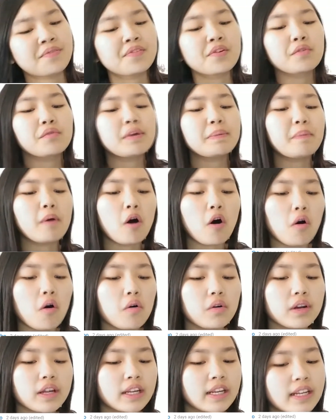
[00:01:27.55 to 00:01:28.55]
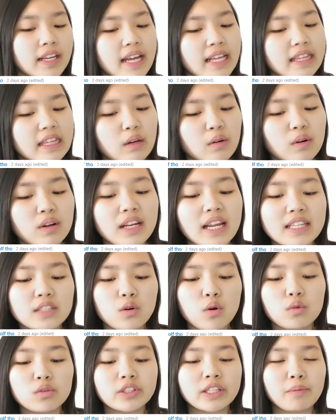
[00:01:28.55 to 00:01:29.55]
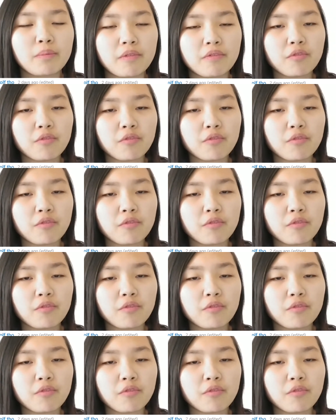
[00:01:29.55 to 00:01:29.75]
If you rip a hole in a net, there are less holes than